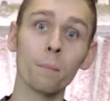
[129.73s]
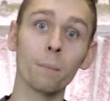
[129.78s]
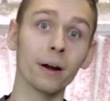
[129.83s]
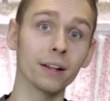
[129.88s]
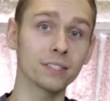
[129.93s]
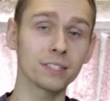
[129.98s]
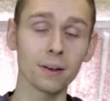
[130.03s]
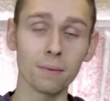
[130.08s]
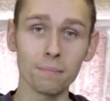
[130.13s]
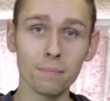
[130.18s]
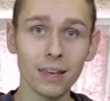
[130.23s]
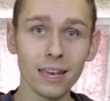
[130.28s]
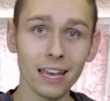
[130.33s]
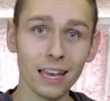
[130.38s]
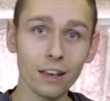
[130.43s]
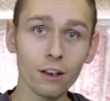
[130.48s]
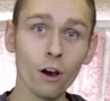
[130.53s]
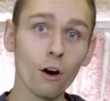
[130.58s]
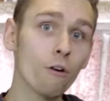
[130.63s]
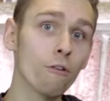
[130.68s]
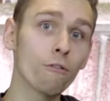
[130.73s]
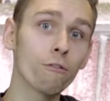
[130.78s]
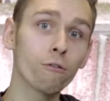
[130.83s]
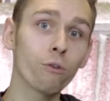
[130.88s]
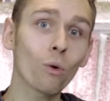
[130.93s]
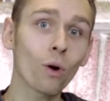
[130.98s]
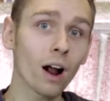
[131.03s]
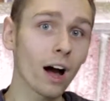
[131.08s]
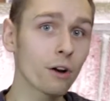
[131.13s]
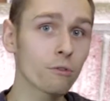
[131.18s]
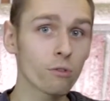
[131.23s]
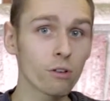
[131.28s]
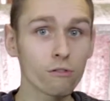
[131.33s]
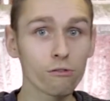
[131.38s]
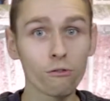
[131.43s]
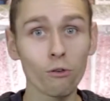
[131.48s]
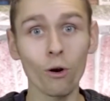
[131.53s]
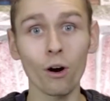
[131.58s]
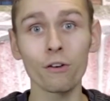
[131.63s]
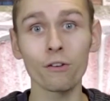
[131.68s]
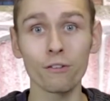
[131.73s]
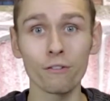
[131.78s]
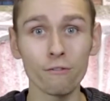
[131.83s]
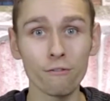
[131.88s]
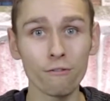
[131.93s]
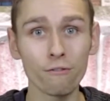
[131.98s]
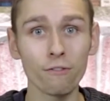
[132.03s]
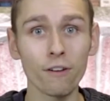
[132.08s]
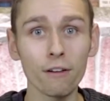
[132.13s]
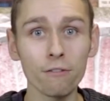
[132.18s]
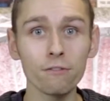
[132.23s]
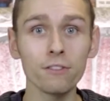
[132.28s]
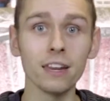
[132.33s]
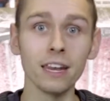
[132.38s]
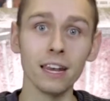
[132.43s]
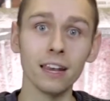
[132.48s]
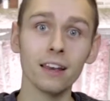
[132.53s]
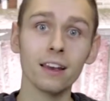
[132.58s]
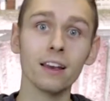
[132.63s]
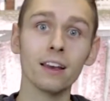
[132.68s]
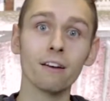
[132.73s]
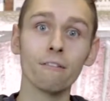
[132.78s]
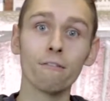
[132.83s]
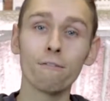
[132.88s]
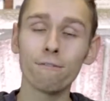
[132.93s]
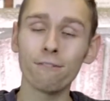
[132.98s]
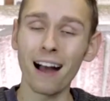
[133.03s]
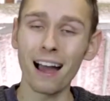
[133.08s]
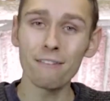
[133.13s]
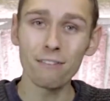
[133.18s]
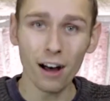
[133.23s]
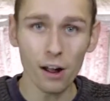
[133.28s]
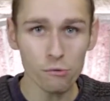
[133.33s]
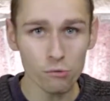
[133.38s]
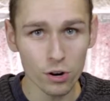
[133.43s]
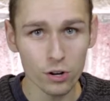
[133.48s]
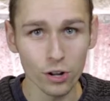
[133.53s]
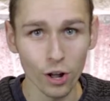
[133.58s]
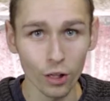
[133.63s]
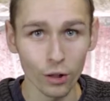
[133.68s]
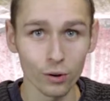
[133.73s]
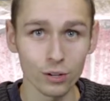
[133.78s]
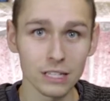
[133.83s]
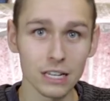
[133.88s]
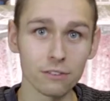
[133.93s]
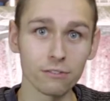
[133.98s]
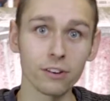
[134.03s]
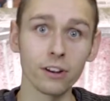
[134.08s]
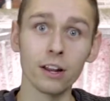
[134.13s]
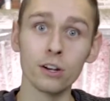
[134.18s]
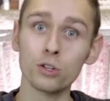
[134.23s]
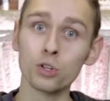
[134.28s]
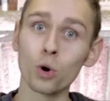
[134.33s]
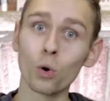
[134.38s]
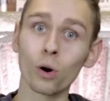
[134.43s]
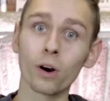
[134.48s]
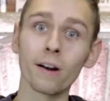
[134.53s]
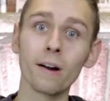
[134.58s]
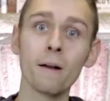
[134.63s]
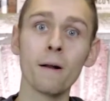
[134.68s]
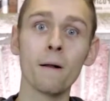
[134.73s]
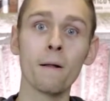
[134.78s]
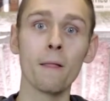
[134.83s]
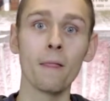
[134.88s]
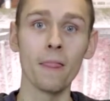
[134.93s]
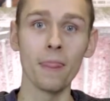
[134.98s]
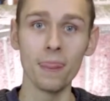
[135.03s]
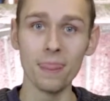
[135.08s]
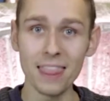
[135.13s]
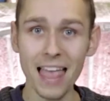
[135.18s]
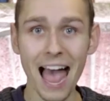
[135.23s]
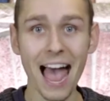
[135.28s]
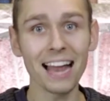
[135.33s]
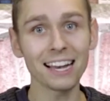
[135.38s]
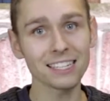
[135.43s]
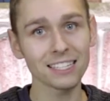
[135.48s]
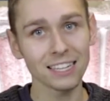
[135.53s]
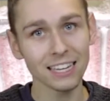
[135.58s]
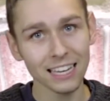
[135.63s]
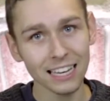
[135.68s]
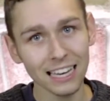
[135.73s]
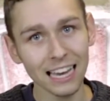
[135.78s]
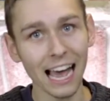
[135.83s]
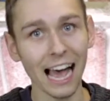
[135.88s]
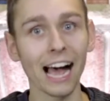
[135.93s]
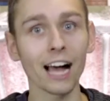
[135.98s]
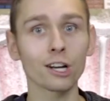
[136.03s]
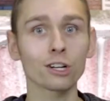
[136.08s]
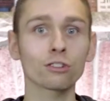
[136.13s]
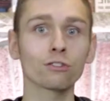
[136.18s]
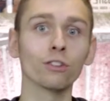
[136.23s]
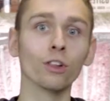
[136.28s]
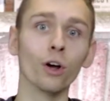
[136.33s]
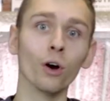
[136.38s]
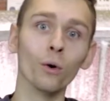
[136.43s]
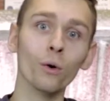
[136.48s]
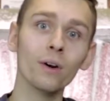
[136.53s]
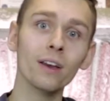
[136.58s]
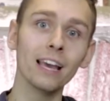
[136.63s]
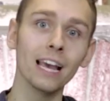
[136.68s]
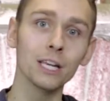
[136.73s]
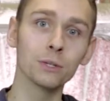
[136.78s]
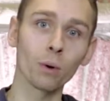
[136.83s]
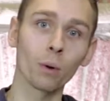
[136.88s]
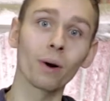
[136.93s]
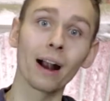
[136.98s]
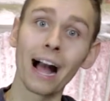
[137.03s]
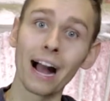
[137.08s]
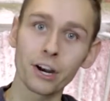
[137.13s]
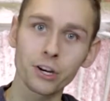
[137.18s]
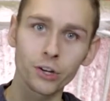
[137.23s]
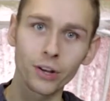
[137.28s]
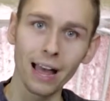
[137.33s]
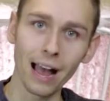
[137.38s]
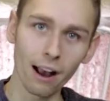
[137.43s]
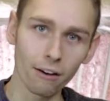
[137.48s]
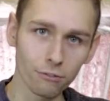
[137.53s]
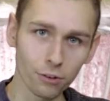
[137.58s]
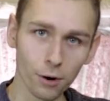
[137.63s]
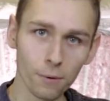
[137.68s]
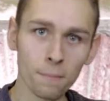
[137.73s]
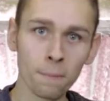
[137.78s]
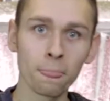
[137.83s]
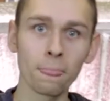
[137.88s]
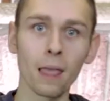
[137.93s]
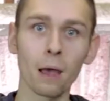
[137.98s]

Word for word: But to me, 400, dollars 450, dollars 500 dollars even a door net cash flow is what we're actually after.